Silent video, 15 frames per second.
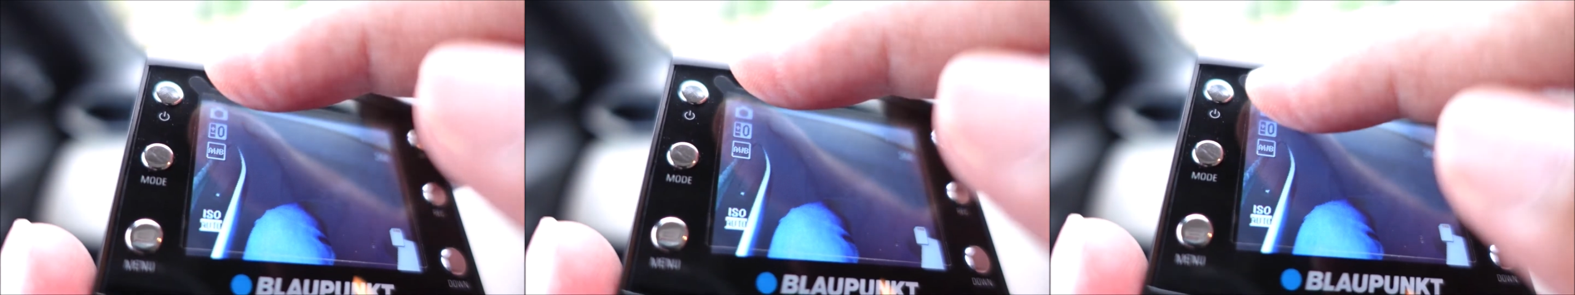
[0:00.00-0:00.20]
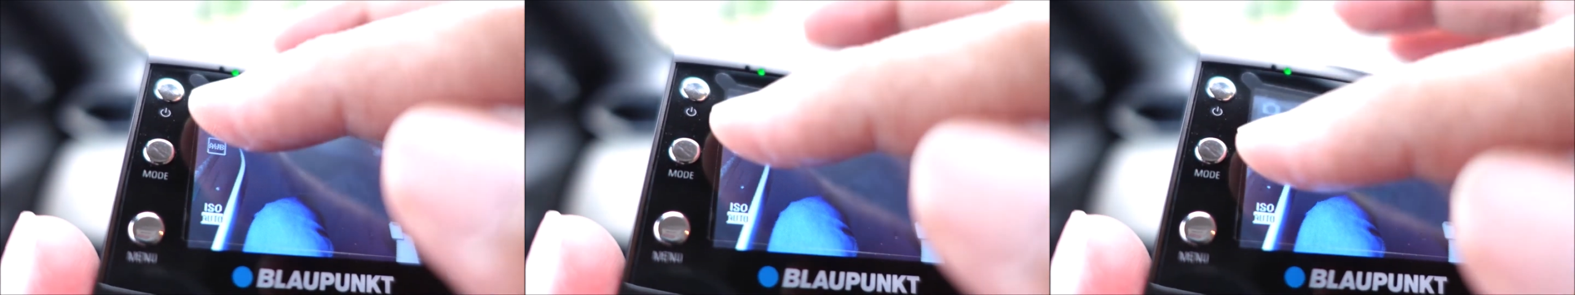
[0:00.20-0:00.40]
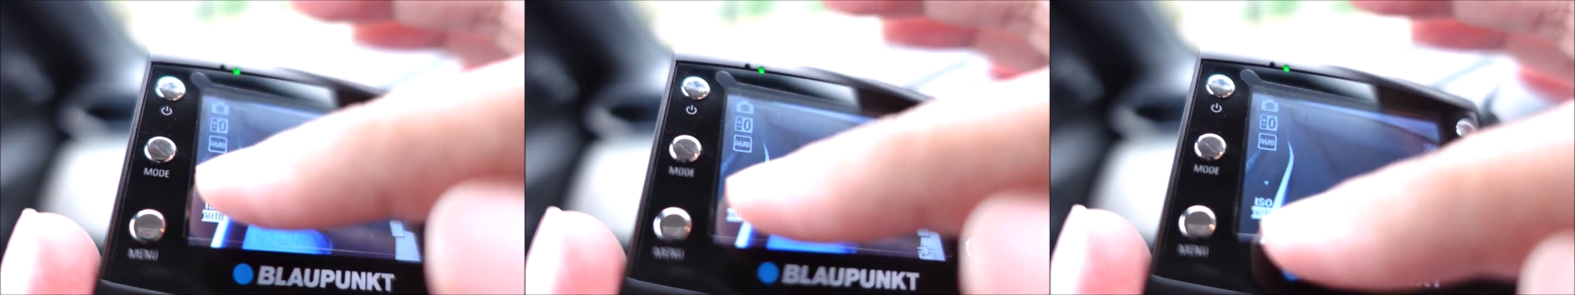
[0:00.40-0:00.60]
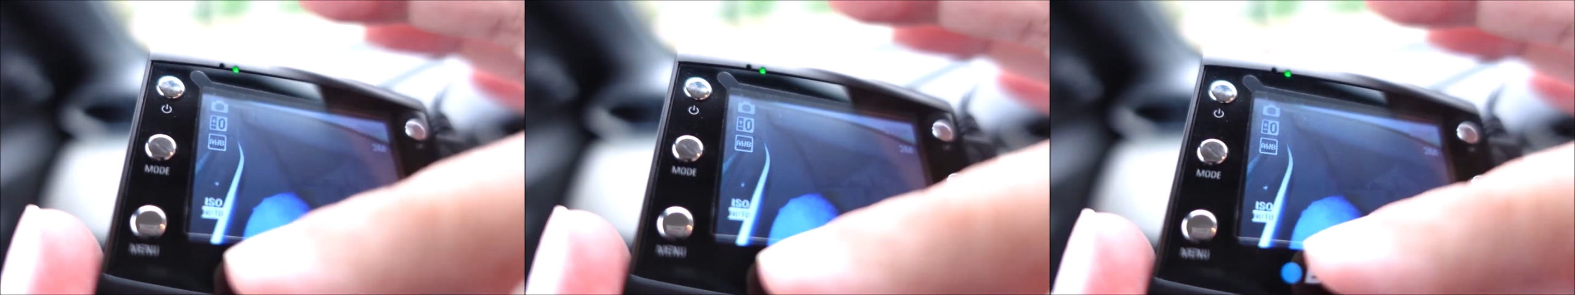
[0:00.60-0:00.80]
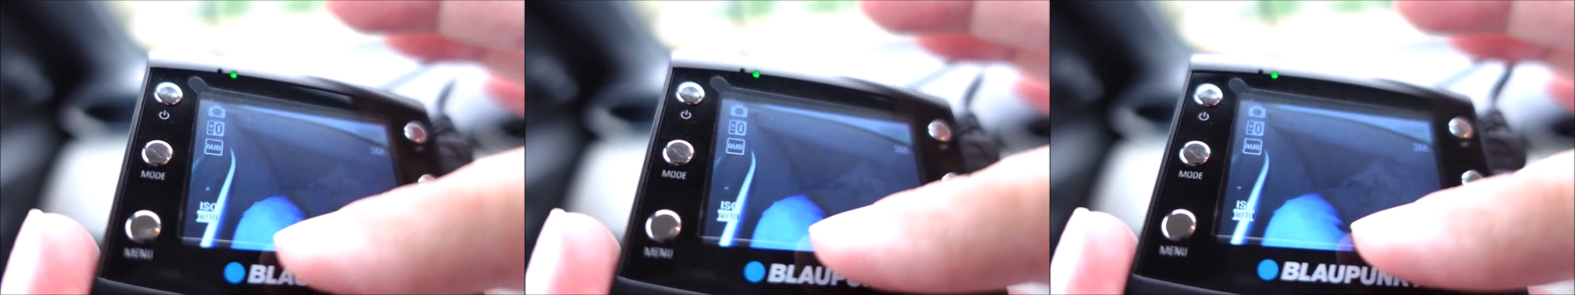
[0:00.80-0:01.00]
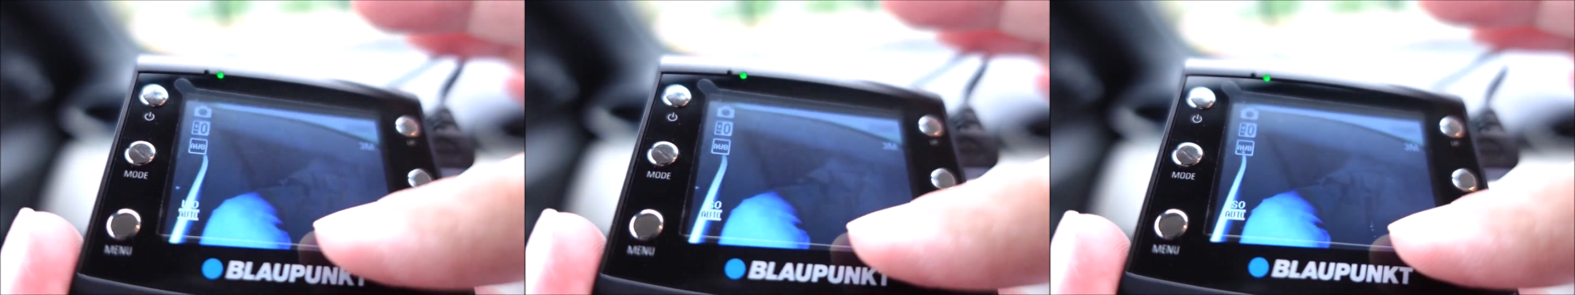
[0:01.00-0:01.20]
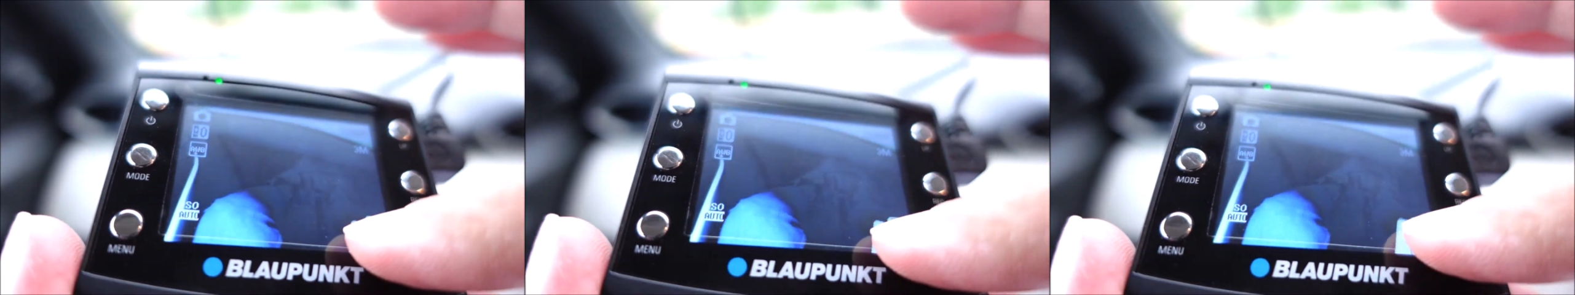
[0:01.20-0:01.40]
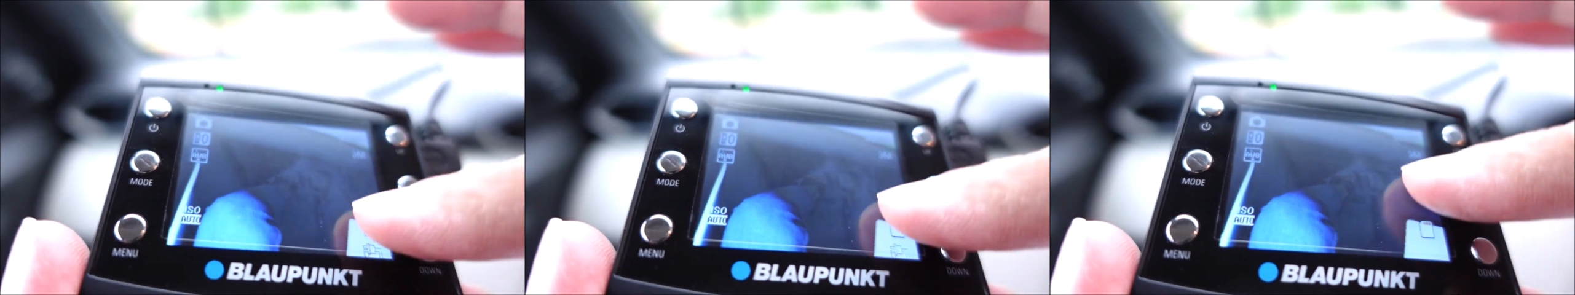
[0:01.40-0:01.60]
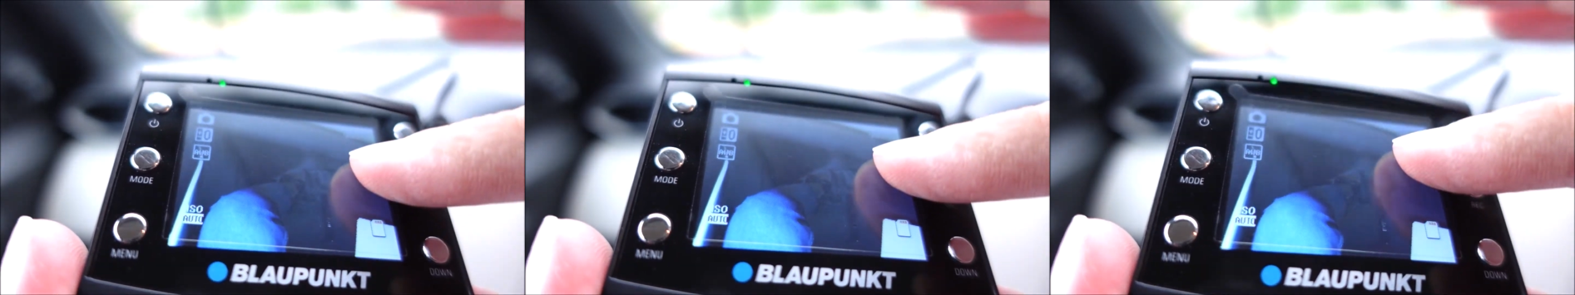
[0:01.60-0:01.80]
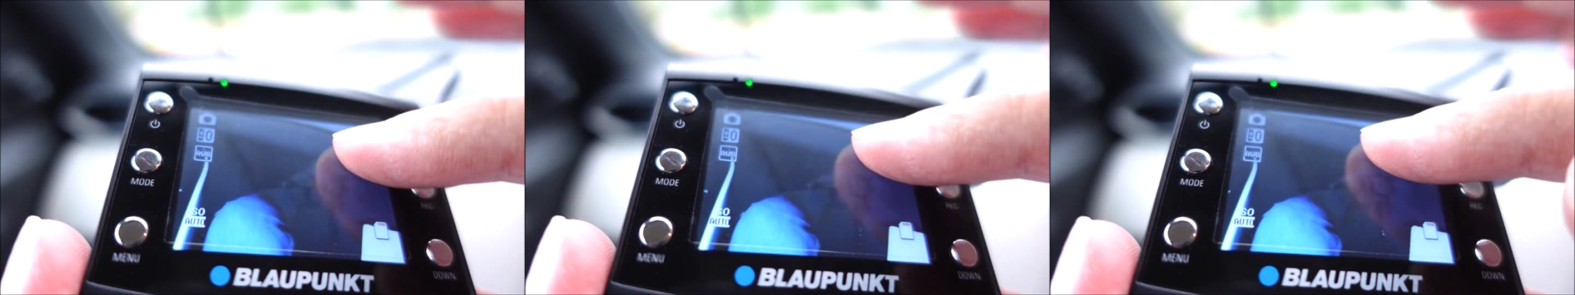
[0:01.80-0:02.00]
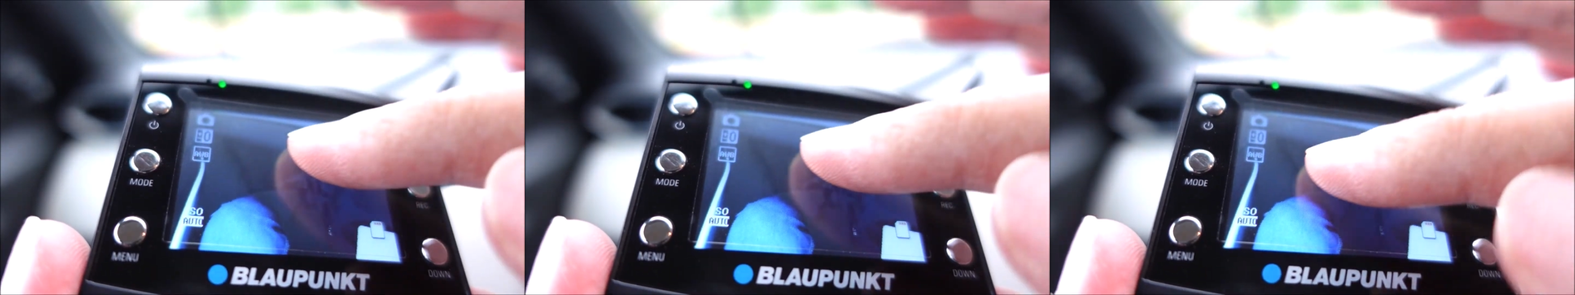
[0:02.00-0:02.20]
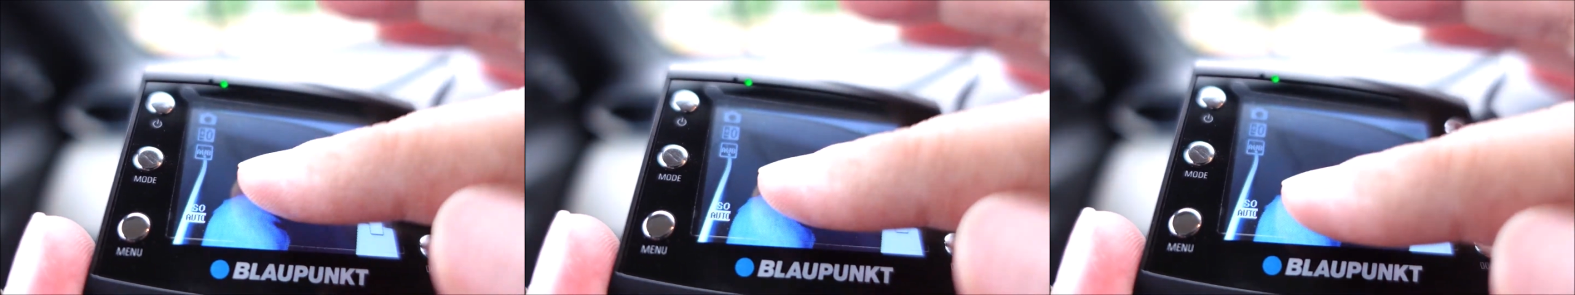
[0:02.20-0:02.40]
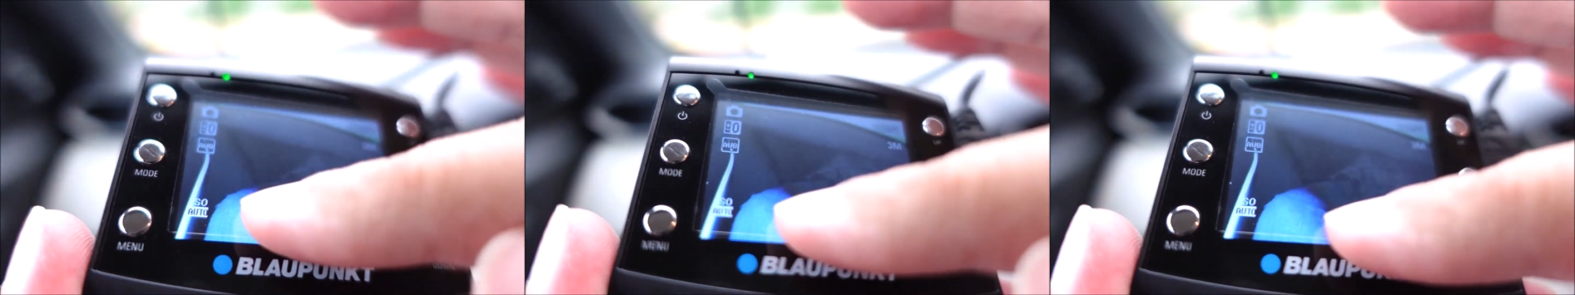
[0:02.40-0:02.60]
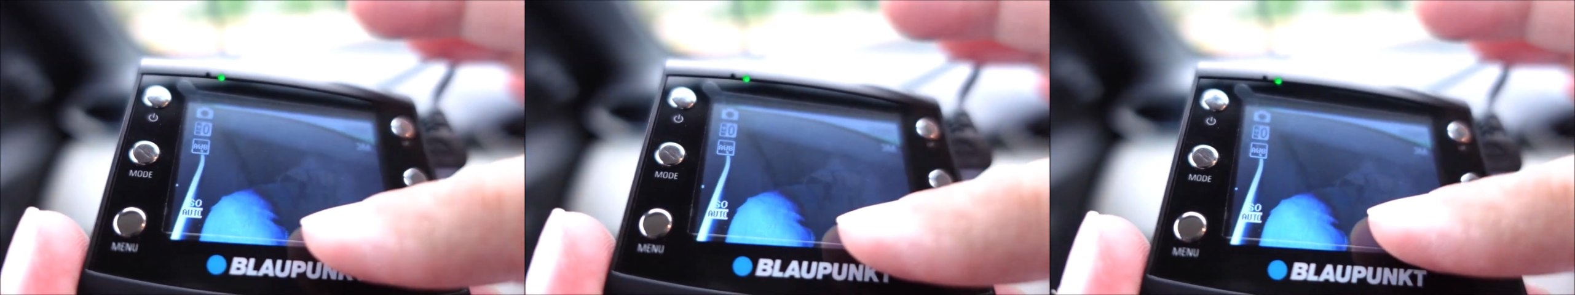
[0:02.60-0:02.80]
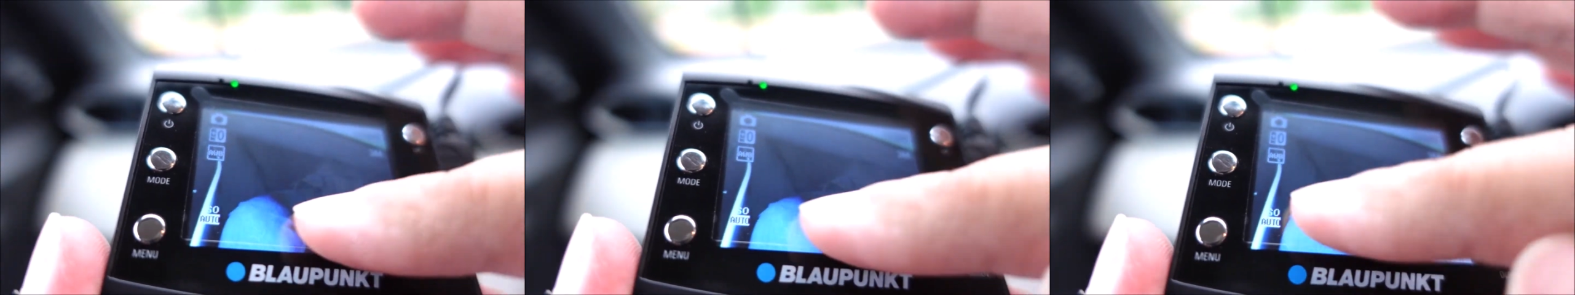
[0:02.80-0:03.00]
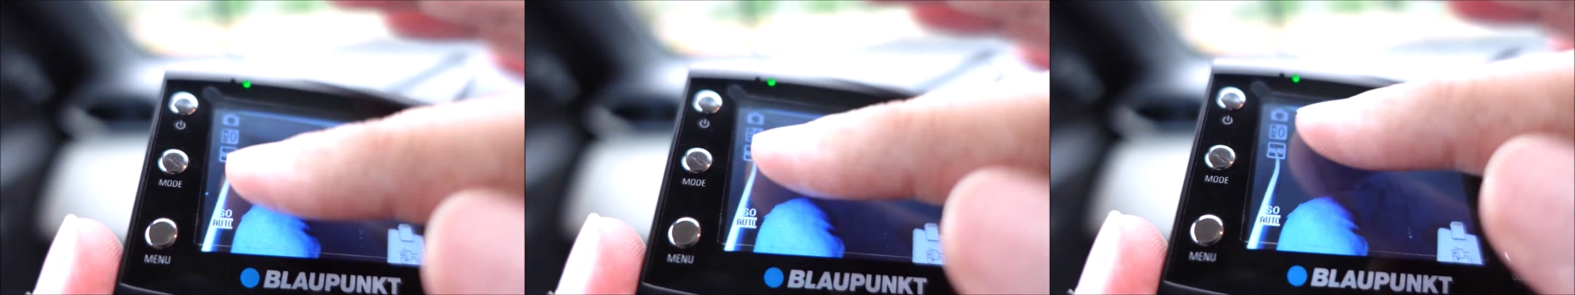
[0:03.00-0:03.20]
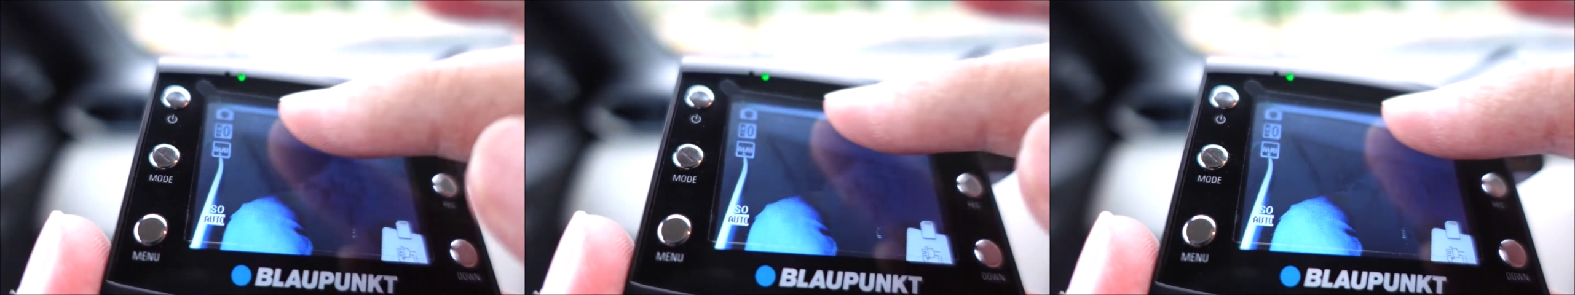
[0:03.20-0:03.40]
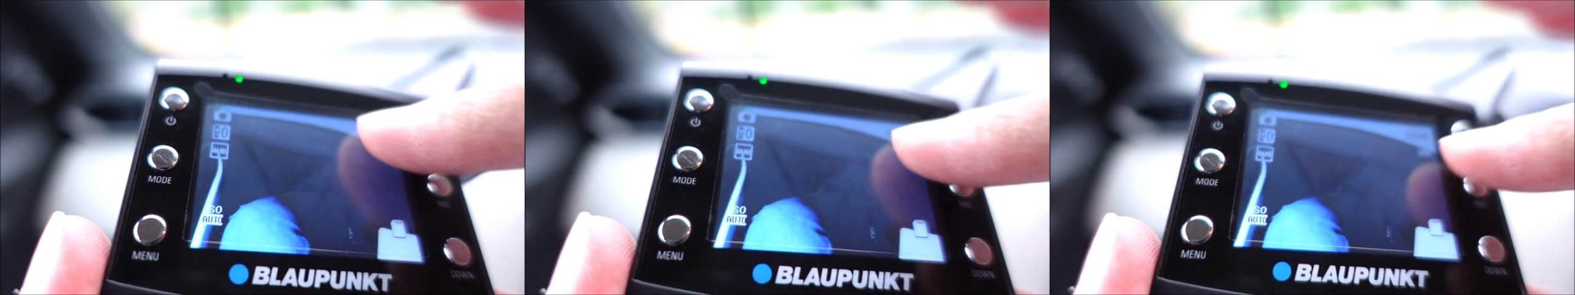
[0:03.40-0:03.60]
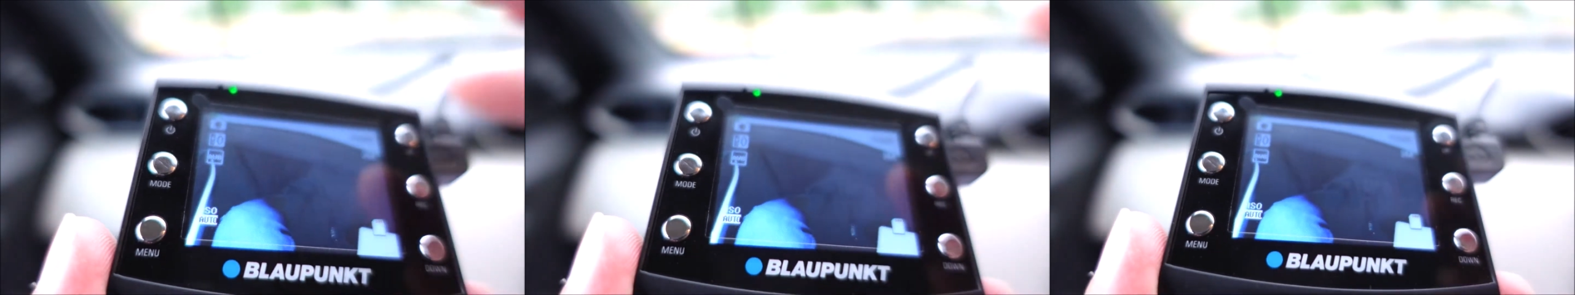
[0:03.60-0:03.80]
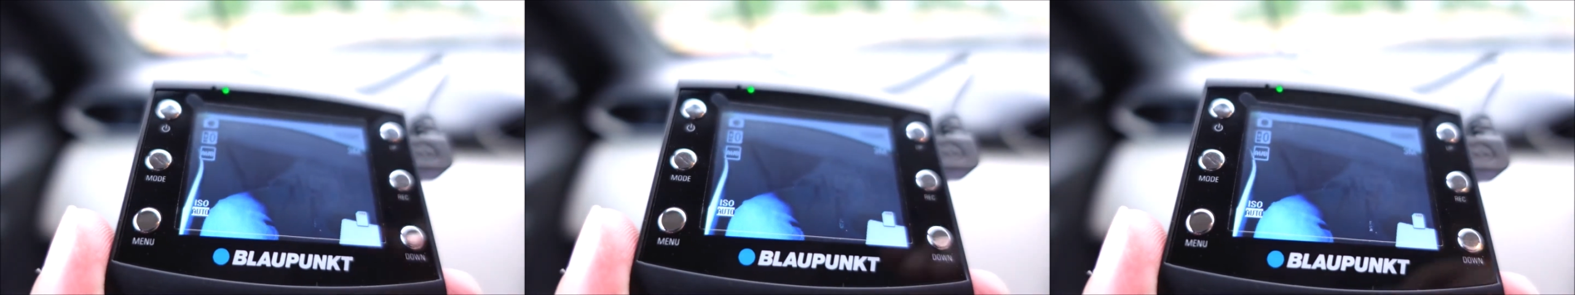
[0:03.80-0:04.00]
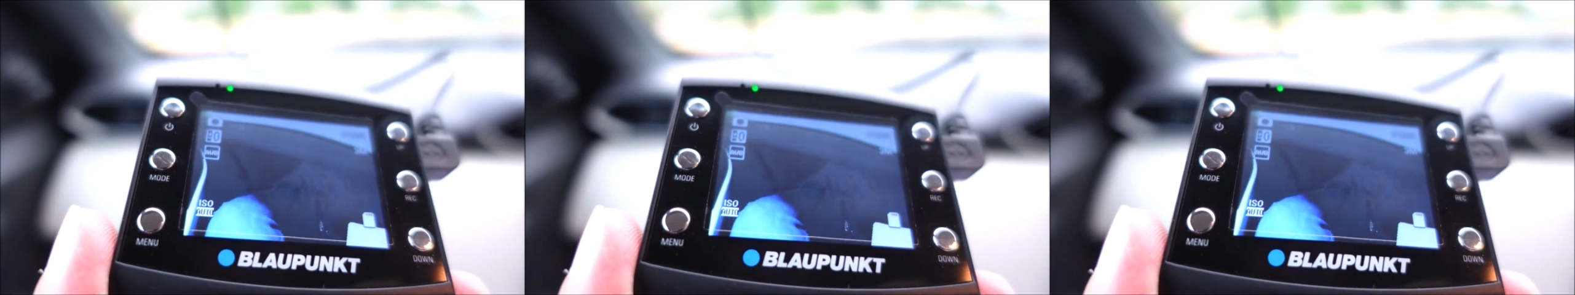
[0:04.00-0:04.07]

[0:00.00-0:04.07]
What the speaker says: [unreadable: no face in view]